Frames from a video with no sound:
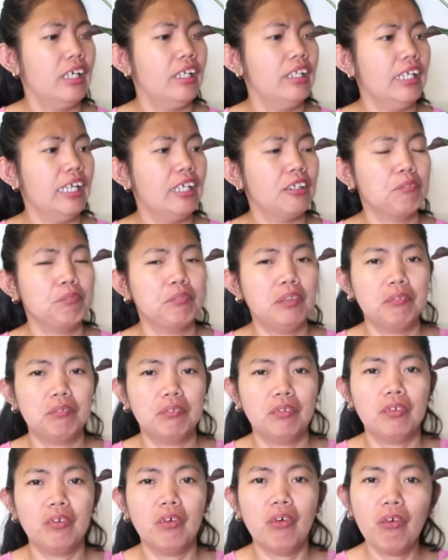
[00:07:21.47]
a lot of
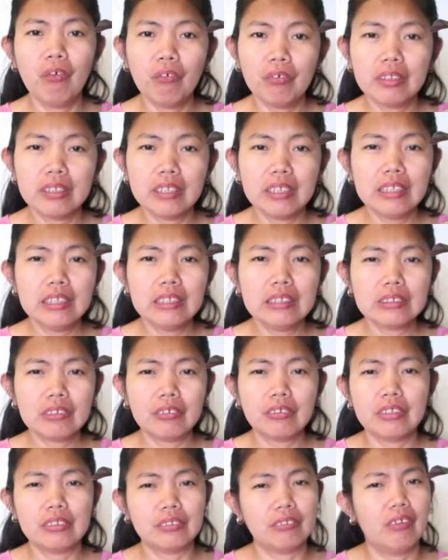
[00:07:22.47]
people own this
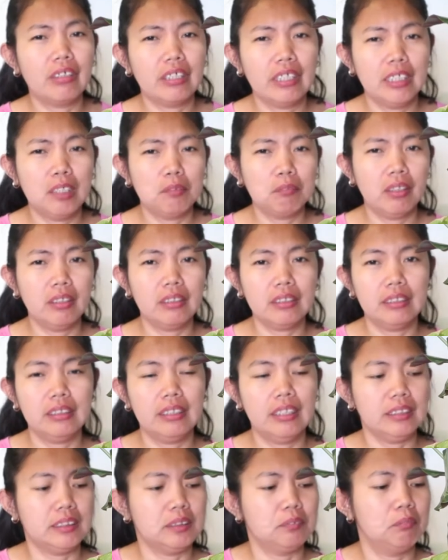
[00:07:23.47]
or talking
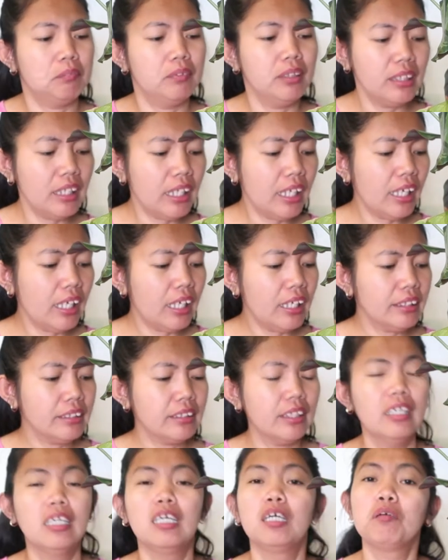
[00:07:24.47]
about this
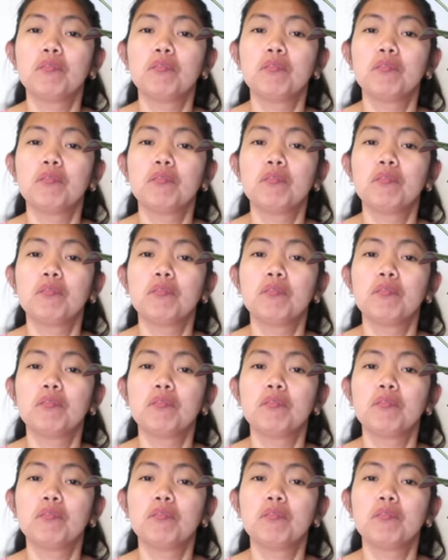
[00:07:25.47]
plant.